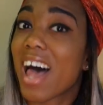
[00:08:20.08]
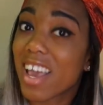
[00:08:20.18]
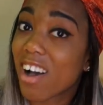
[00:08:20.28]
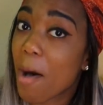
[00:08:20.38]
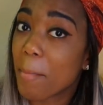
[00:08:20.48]
So
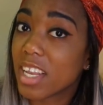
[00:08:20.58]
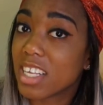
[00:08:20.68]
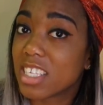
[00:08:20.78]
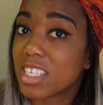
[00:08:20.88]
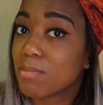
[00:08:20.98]
like, comment,
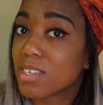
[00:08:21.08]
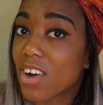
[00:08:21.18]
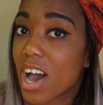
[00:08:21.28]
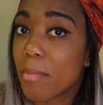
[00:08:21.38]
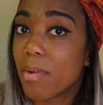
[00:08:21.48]
and
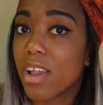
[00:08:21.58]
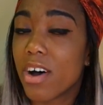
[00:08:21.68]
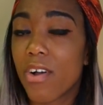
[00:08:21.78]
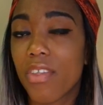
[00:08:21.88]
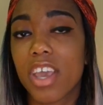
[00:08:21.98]
subscribe
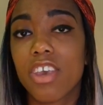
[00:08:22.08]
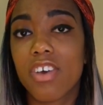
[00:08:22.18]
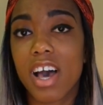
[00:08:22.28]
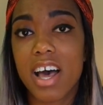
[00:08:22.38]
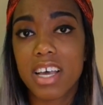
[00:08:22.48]
below.
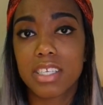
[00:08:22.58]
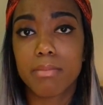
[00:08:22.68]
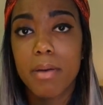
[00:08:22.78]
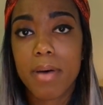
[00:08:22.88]
Thank you, guys.